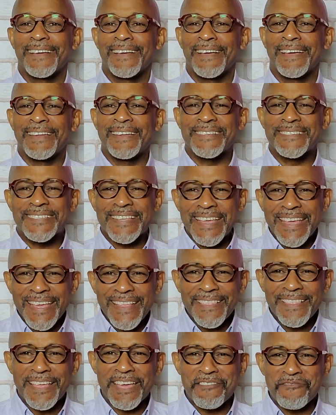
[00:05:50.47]
And it's
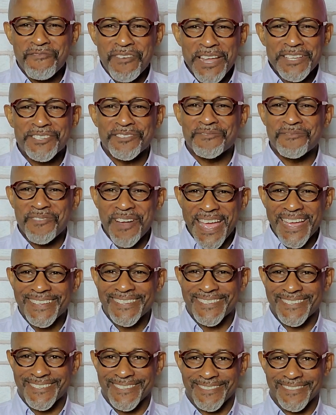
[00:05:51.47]
in that
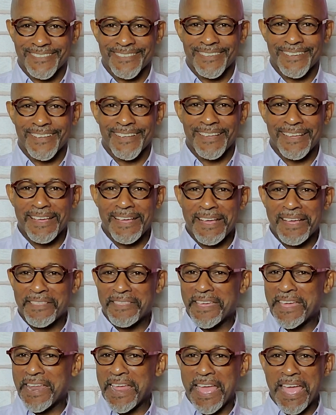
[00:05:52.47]
resurrection
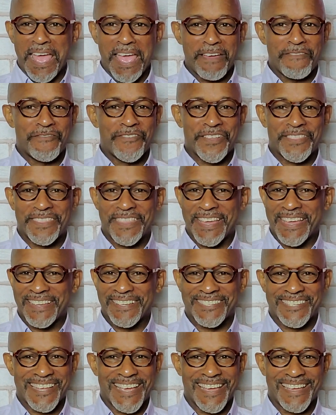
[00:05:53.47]
that everything
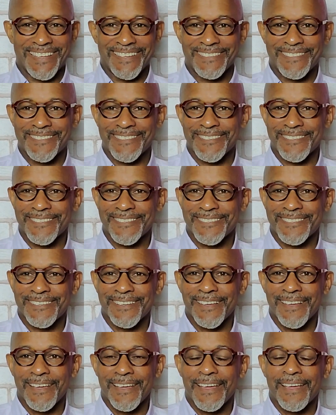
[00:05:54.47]
changes.
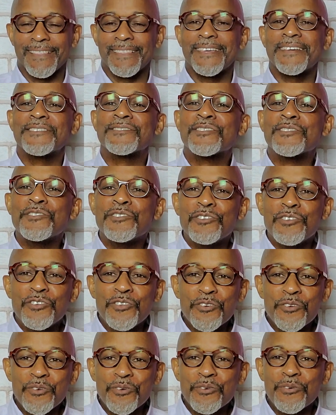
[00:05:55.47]
And there's a
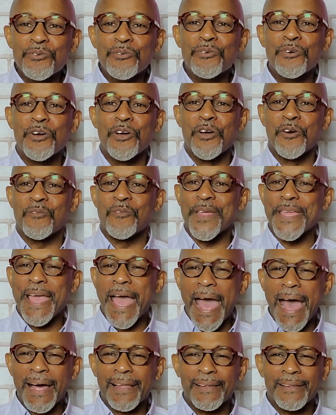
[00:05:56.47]
new
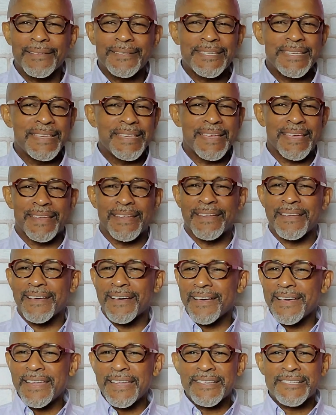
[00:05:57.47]
reality in an
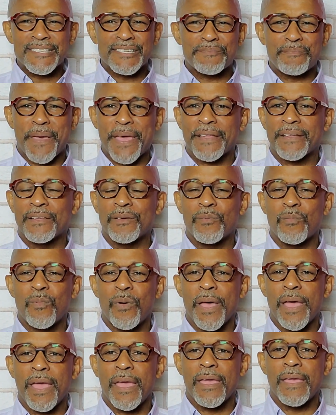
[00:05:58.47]
unexpected
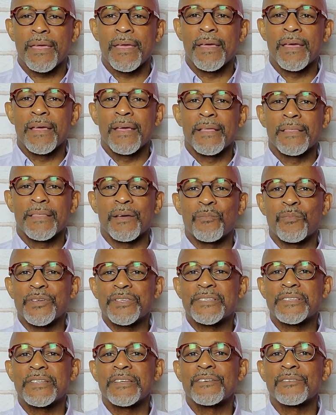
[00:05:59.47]
way that we
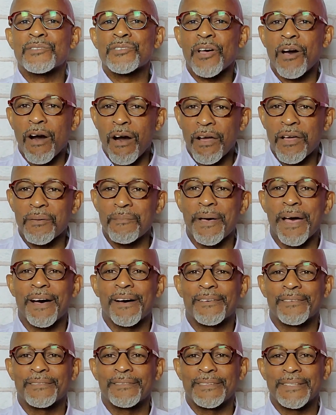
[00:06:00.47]
still talk
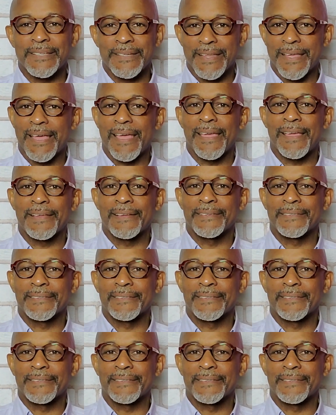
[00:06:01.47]
about today.